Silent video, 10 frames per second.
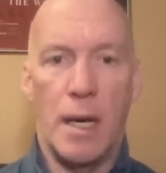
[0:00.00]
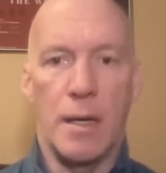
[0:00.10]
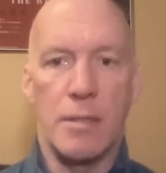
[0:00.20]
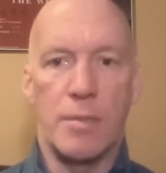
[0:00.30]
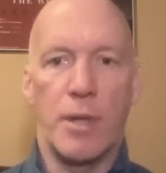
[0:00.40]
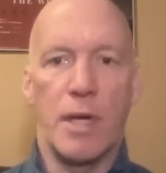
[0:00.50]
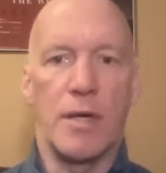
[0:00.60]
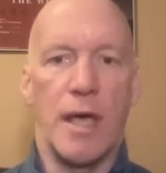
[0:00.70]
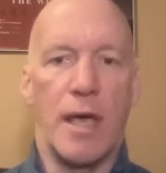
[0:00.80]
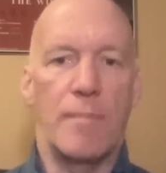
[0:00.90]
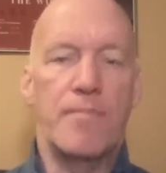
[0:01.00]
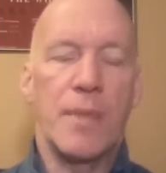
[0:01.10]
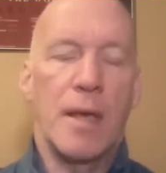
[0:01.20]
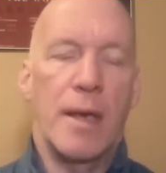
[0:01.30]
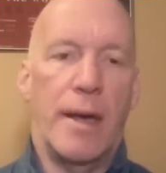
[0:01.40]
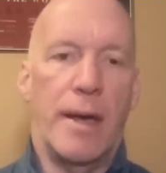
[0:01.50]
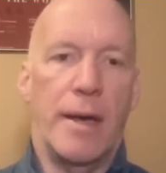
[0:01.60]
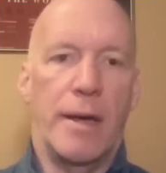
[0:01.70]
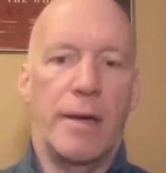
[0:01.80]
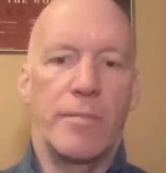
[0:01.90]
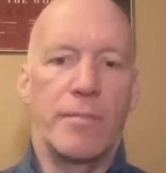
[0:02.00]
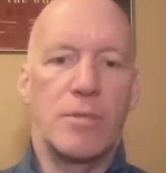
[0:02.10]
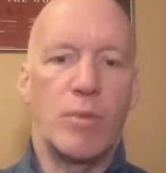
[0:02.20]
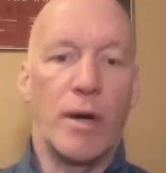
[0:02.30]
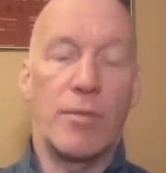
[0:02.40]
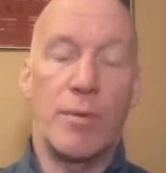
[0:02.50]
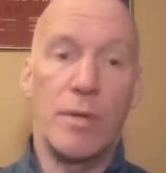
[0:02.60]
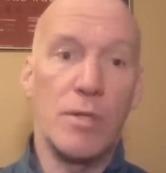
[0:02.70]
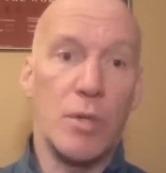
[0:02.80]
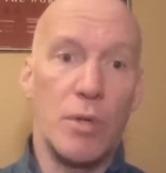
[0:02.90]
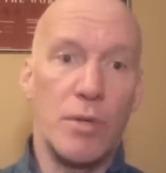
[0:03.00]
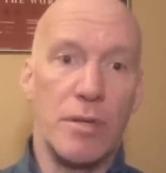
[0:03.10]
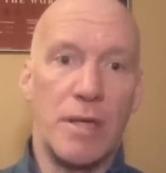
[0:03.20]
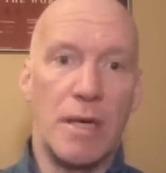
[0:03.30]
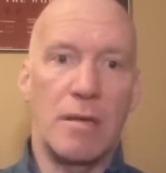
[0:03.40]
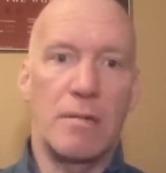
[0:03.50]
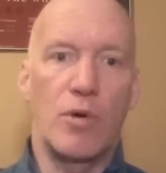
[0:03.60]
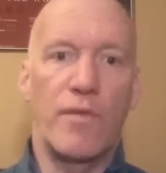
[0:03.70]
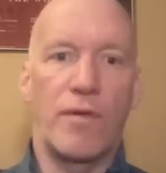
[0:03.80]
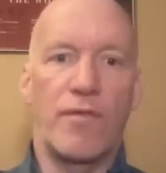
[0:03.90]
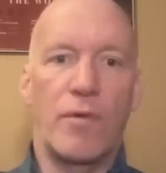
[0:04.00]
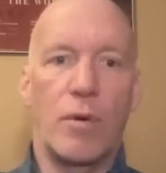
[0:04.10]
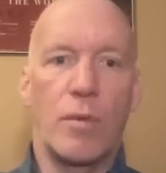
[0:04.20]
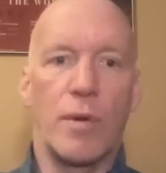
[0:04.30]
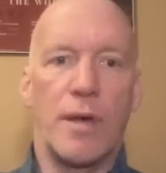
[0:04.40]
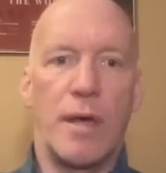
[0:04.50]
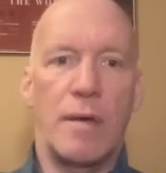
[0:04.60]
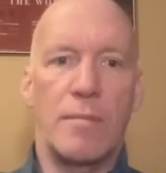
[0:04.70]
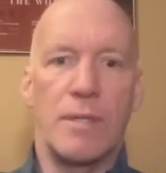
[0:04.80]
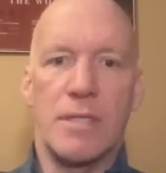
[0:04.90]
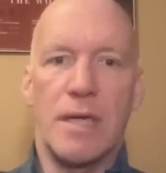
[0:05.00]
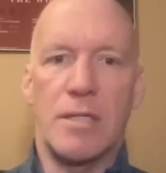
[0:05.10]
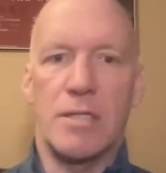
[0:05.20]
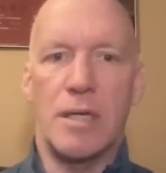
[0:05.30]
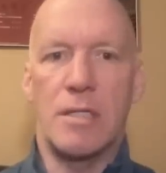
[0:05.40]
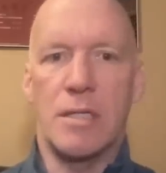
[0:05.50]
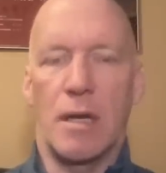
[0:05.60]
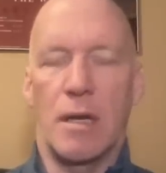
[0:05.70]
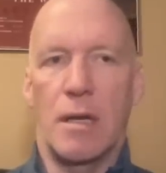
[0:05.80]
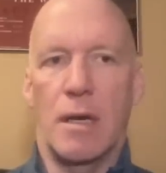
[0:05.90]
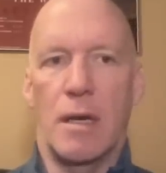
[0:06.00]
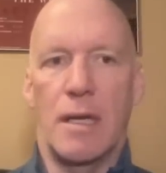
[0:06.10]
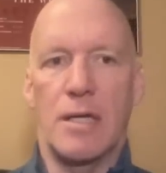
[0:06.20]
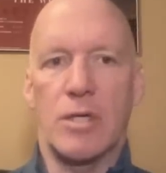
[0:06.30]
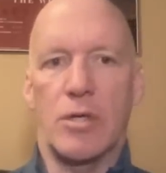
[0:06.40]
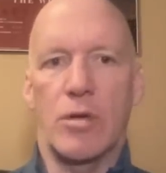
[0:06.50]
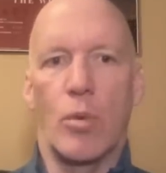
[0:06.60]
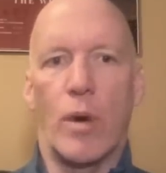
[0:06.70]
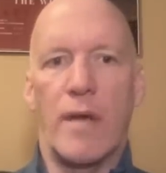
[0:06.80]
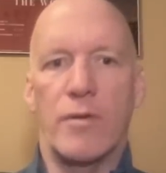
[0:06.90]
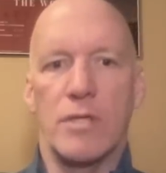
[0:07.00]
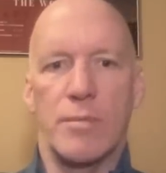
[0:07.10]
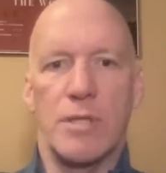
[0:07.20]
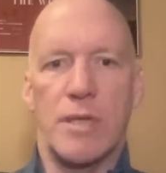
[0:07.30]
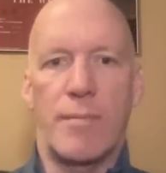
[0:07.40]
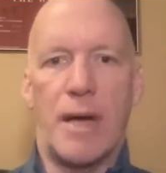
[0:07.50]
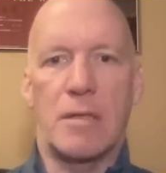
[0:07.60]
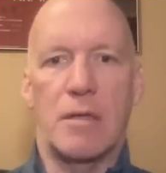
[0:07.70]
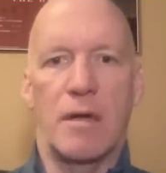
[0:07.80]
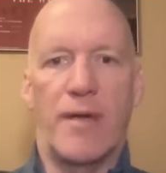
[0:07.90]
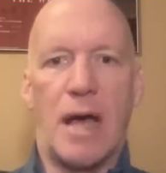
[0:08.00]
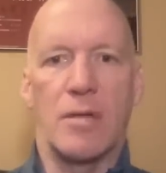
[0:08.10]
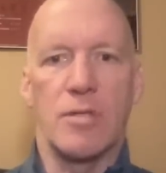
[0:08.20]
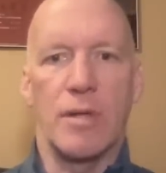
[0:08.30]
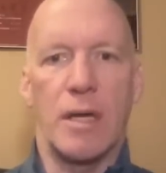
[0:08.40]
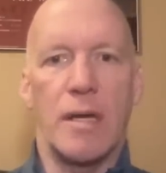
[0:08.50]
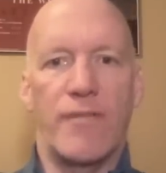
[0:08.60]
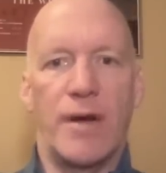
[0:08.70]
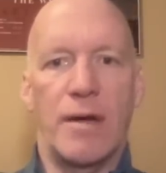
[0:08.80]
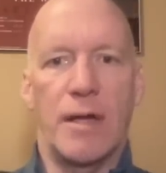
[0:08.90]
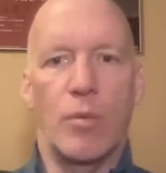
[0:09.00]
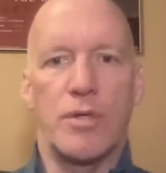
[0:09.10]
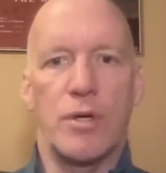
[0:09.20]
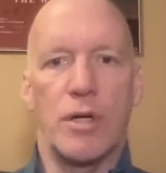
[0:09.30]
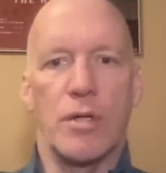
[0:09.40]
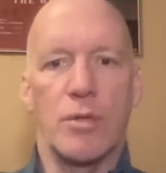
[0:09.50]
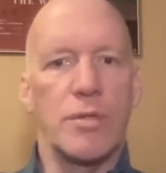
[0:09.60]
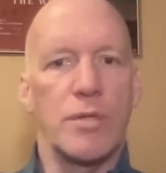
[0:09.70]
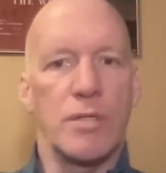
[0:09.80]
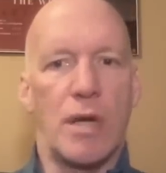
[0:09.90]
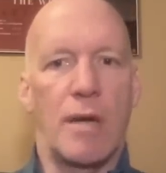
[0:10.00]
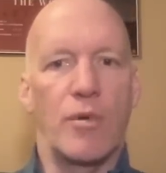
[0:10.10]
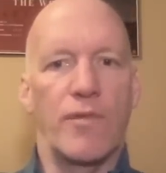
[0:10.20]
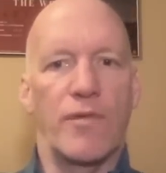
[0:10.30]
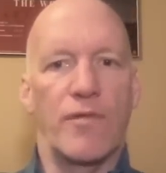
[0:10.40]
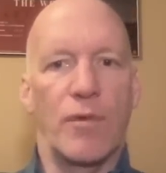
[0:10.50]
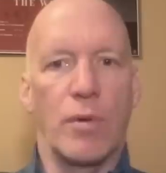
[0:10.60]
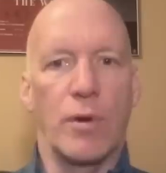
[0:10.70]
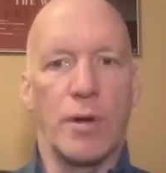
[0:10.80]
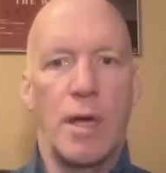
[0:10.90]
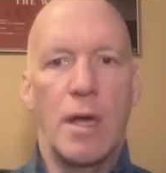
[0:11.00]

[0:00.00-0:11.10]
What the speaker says: to play the game. 23 years old. The thing moving forward with him is next season, he has to clear waivers to be sent back to Laval. So they got to find out what they're going to do with this guy moving forward.